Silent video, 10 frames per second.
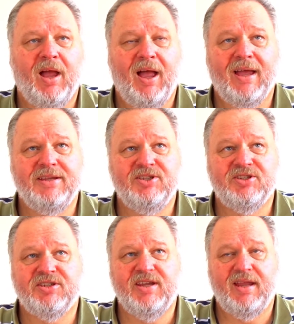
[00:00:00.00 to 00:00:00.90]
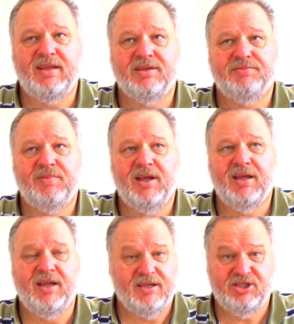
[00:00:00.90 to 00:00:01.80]
I just get
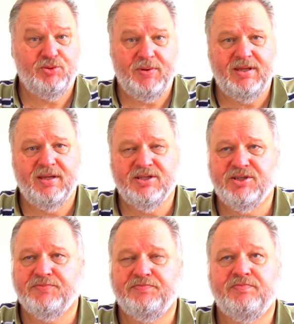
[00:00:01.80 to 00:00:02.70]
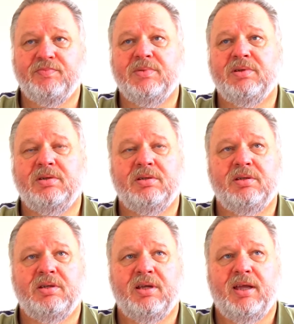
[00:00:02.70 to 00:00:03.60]
a sweetness,
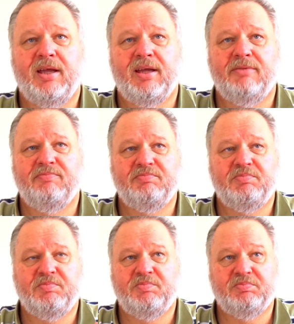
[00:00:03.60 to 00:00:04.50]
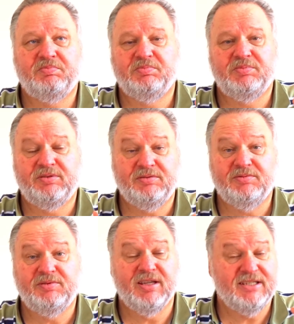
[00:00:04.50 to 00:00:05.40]

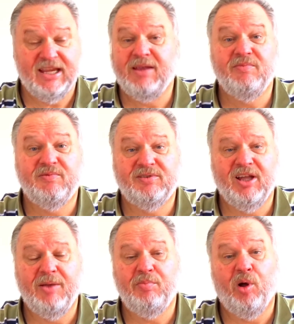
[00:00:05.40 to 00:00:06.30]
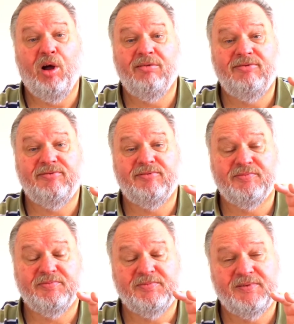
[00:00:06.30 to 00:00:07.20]
the same type of
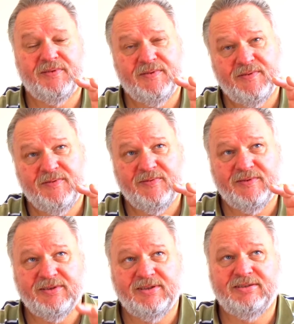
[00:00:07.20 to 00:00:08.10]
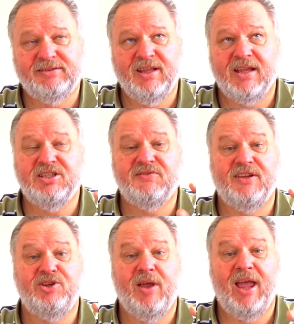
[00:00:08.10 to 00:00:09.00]
taste
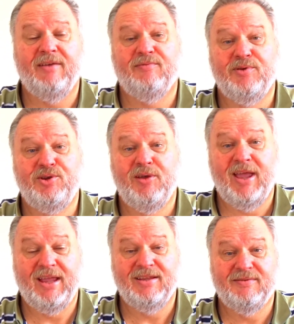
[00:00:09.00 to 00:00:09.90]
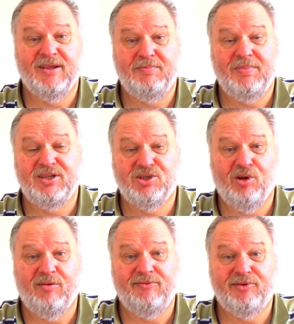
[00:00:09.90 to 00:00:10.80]
that you have when you had a piece
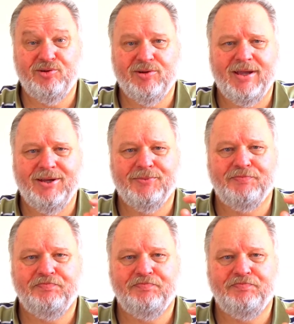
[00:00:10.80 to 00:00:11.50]
of fruitcake,